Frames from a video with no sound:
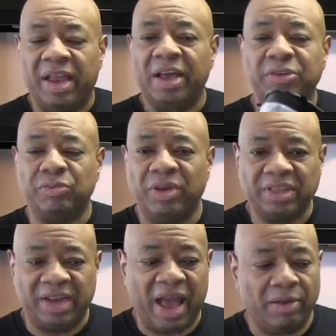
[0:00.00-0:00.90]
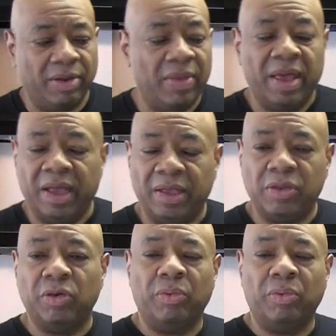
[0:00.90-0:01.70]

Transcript: And as you rinse it out, you're